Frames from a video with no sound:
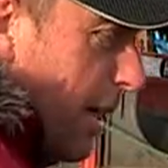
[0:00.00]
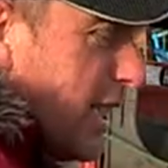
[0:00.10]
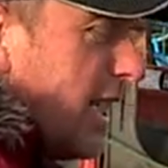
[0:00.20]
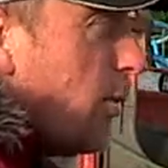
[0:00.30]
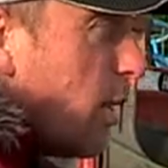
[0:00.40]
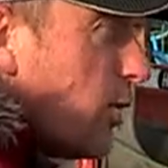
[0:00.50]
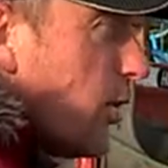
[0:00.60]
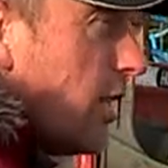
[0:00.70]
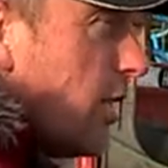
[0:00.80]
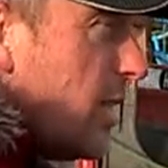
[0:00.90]
basically what I'm
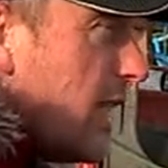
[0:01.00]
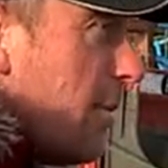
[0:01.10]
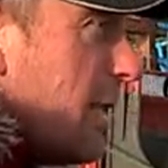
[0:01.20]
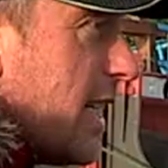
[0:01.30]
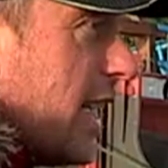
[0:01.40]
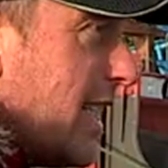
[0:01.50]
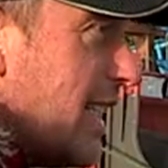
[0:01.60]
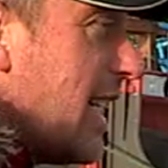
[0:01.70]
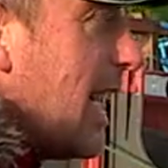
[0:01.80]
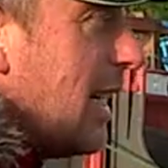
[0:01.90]
trying to do is imitate
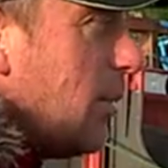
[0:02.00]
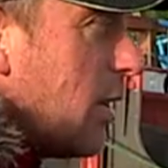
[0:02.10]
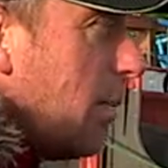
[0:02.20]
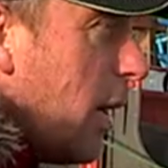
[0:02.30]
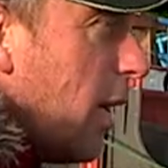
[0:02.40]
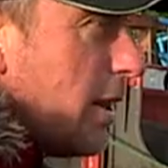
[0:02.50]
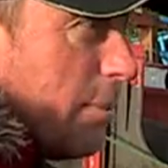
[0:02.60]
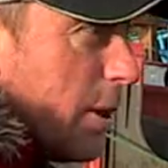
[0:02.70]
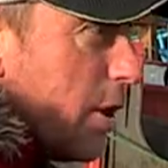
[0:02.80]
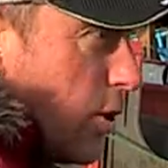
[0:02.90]
exactly what the pike, the
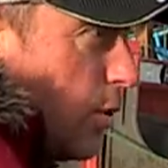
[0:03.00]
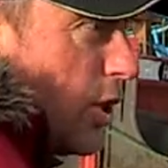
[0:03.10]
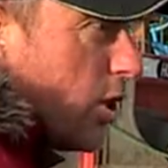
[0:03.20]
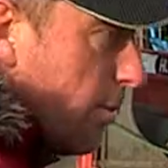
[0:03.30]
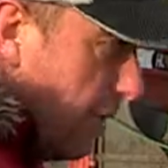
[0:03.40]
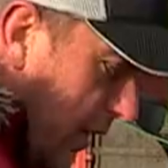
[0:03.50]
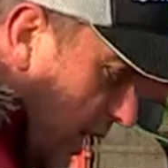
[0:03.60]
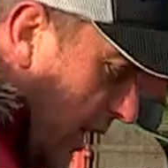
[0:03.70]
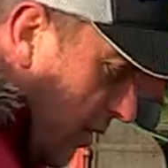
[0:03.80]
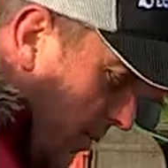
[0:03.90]
perch or the chub are
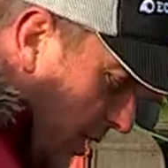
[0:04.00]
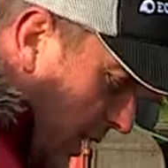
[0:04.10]
feeding on.